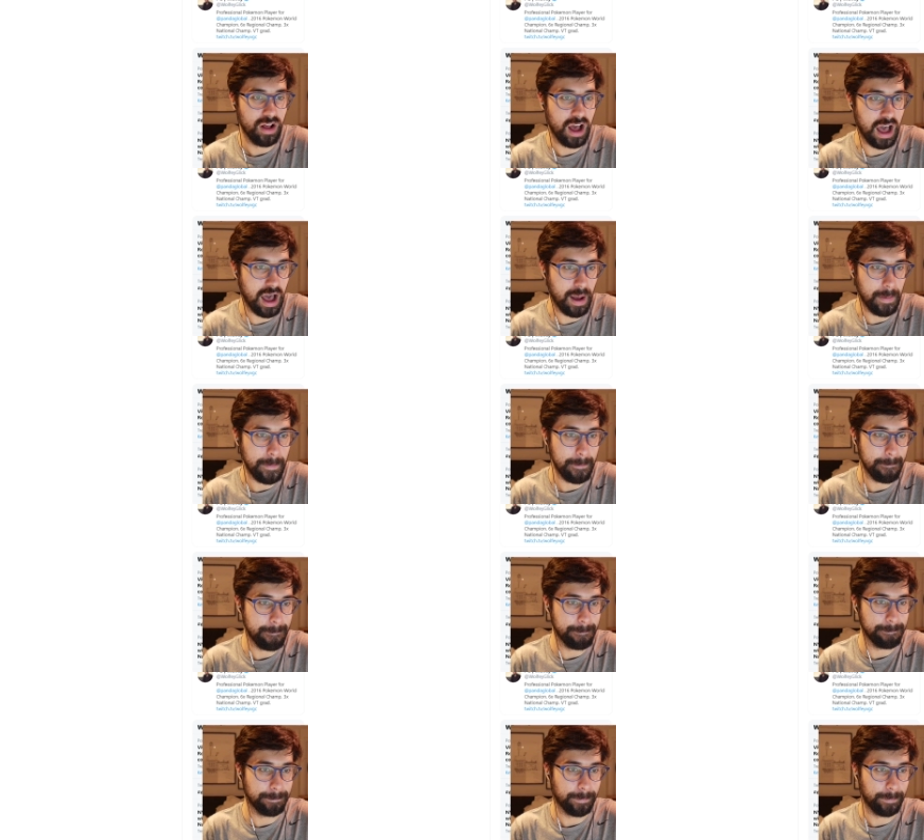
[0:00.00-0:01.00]
Um,
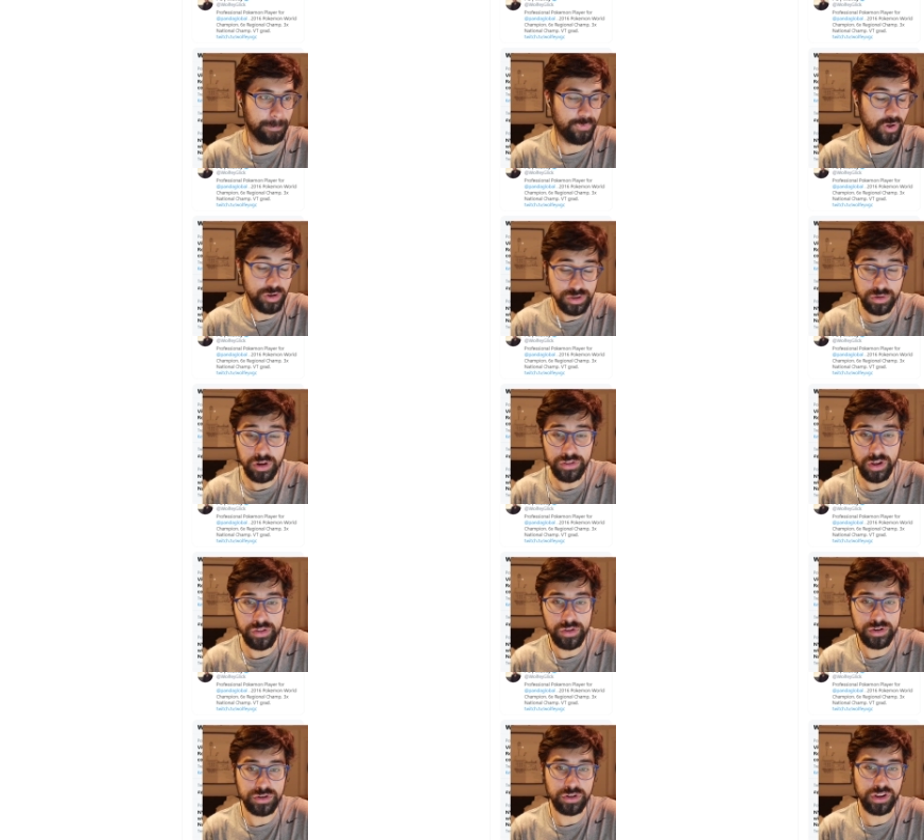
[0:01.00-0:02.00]
those are all the
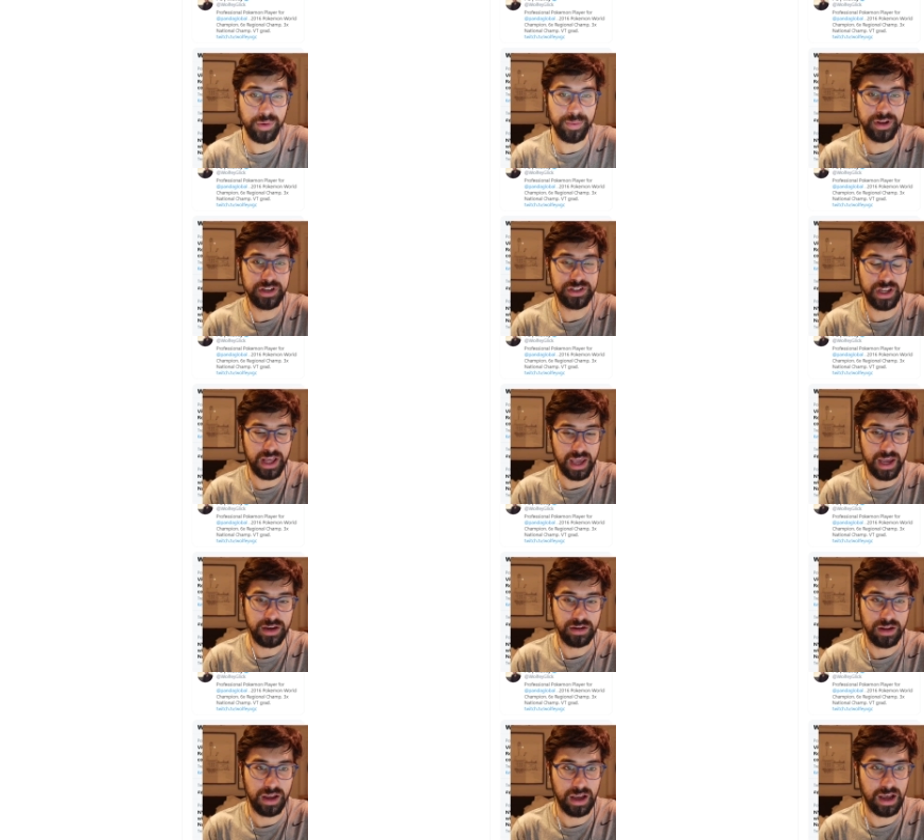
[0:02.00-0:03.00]
those are all the opinions that I had.
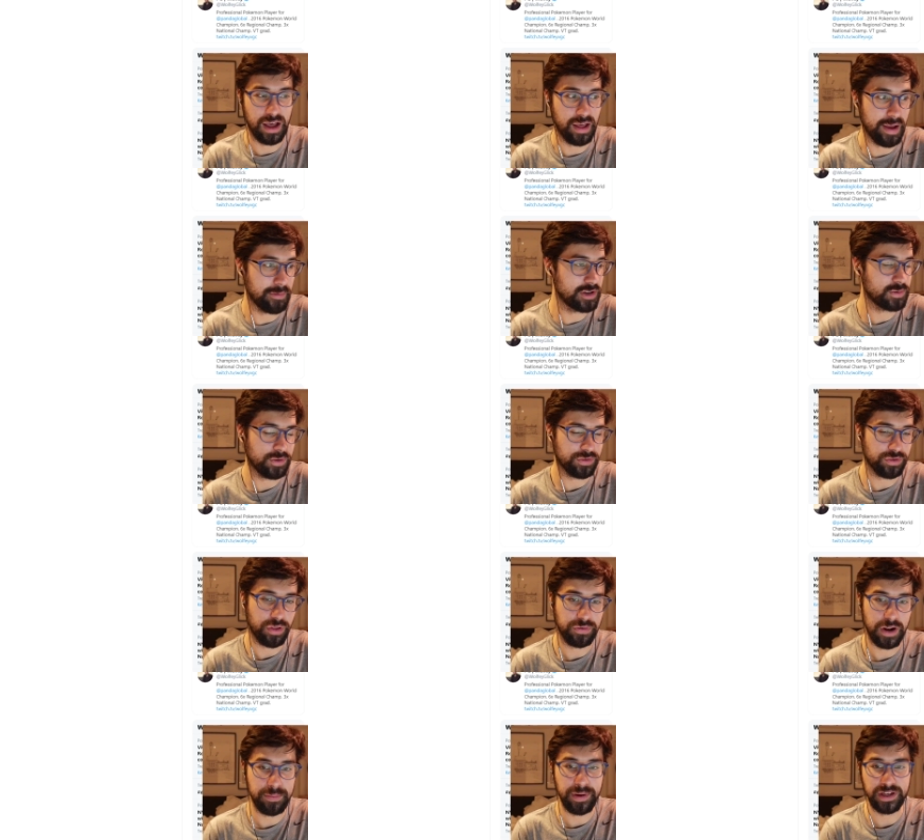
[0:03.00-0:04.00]
Uh, I just went through the
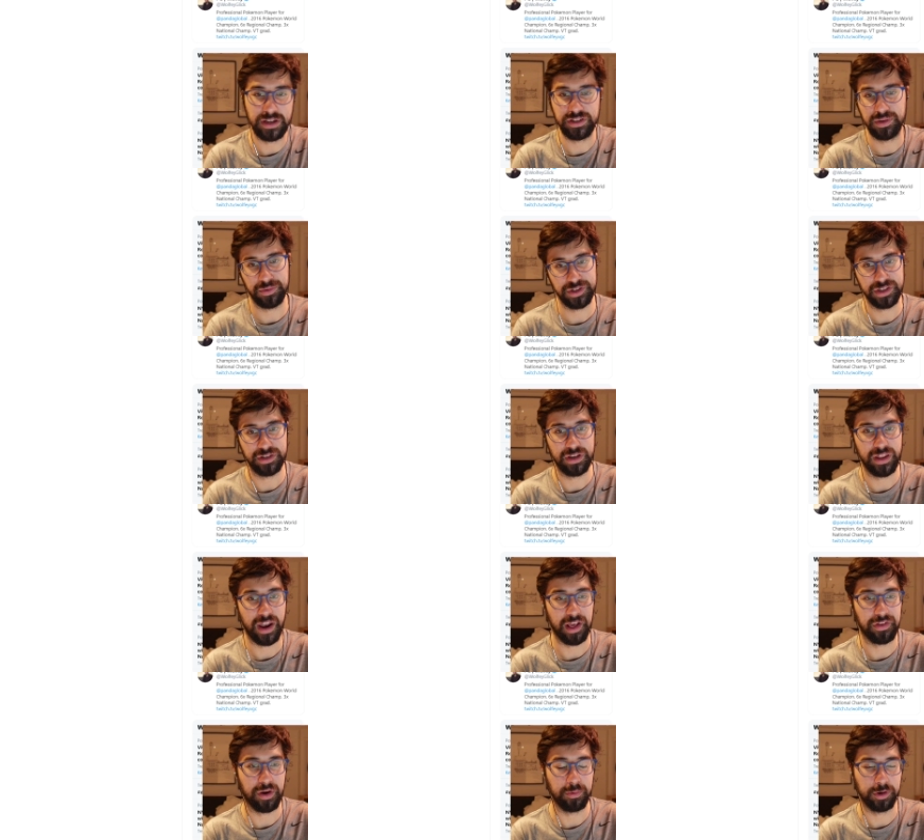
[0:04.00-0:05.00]
thread, picked out some ones that
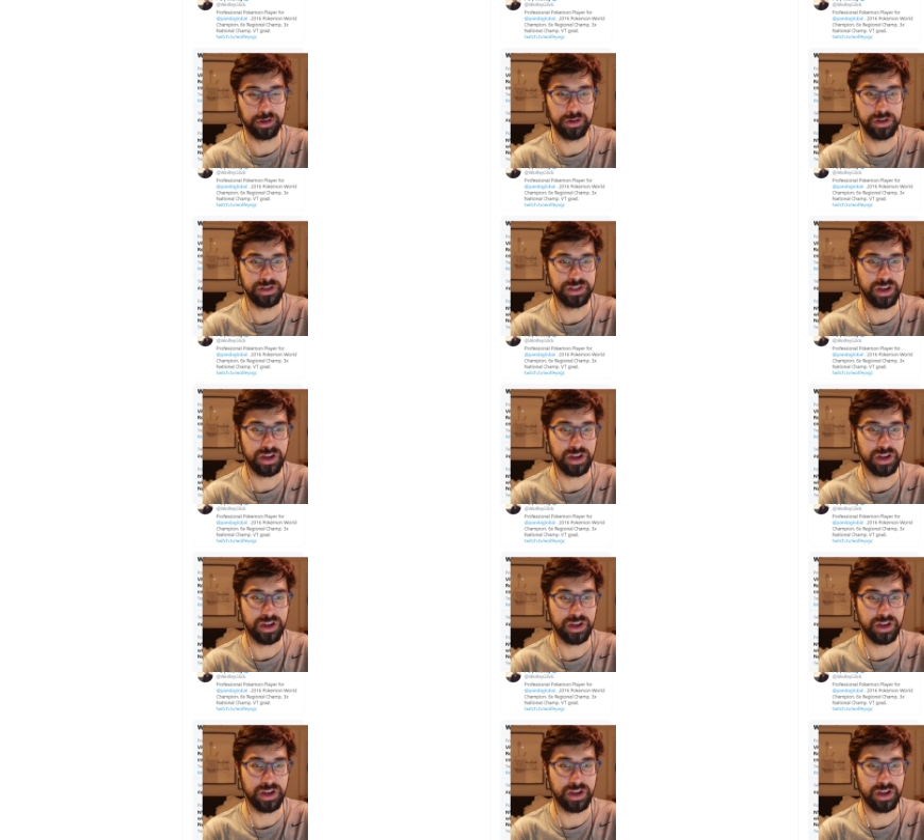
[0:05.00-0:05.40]
I thought were good.